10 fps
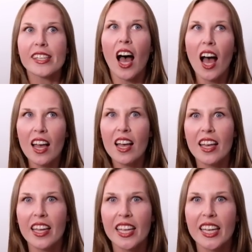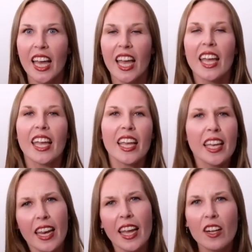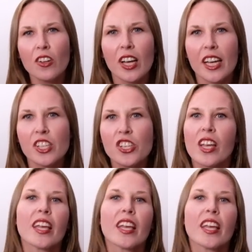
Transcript: ton in English